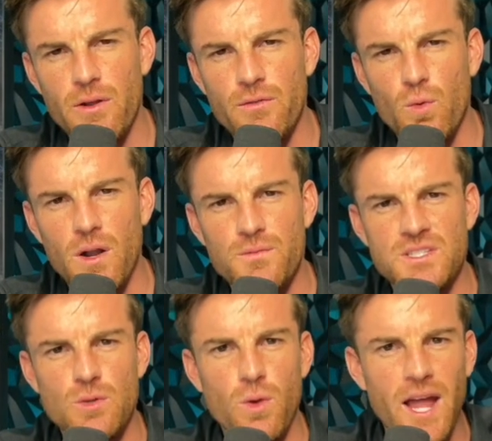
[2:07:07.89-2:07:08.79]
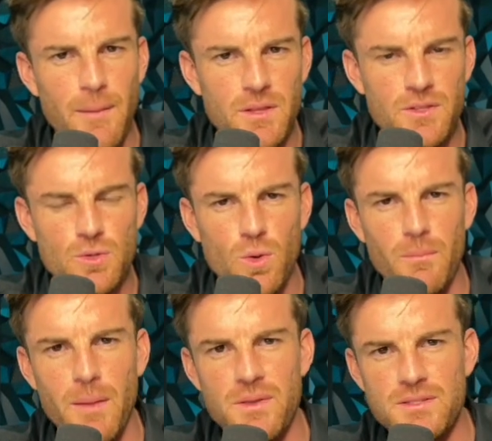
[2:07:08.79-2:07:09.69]
or if you want to see what I'm into,
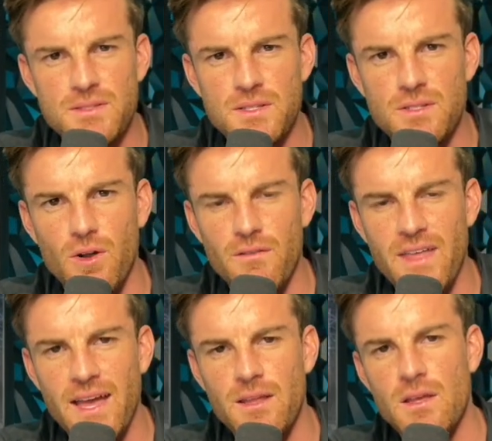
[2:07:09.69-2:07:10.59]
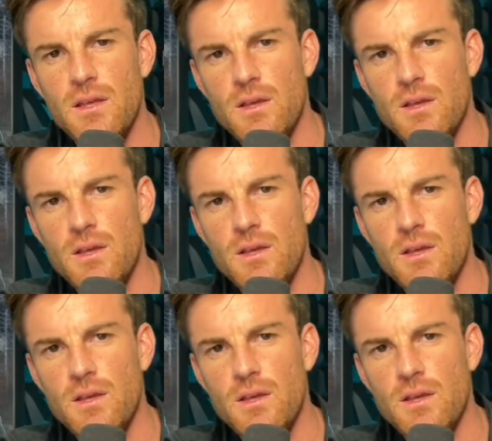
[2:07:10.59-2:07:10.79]
what my business is, and all of that,